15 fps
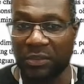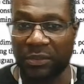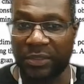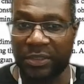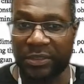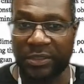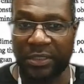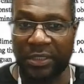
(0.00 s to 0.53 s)

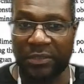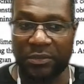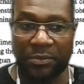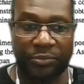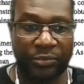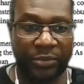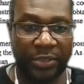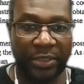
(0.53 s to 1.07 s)
So these
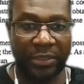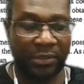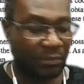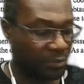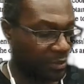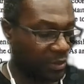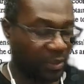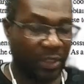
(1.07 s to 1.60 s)
things are
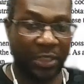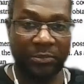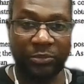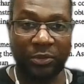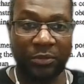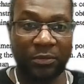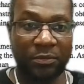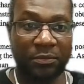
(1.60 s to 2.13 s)
pretty
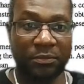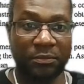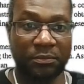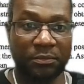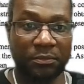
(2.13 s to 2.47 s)
stable.